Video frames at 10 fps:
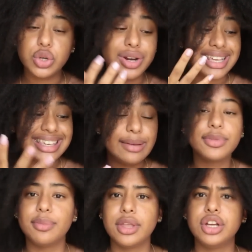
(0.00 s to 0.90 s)
You want to keep
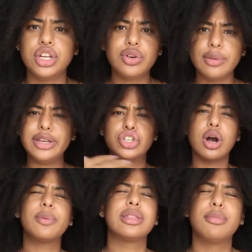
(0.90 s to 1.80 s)
them there. You don't want to be
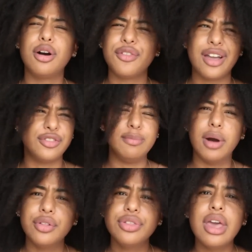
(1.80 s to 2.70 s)
chopping them off every
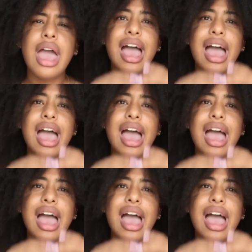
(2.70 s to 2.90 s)
month.